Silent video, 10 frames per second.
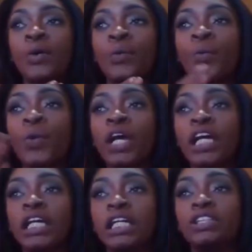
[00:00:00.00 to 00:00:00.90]

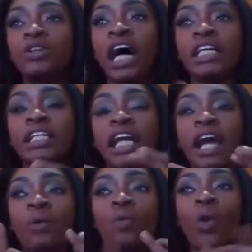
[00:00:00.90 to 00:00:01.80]
we tried to
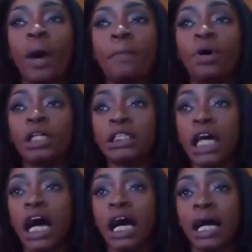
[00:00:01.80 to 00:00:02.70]
date one more
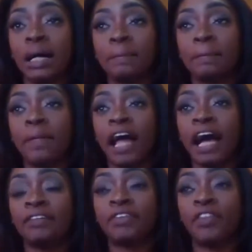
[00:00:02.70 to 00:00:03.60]
time
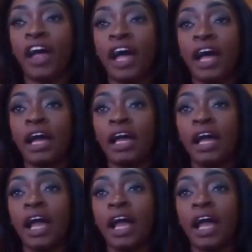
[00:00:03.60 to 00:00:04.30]
after that.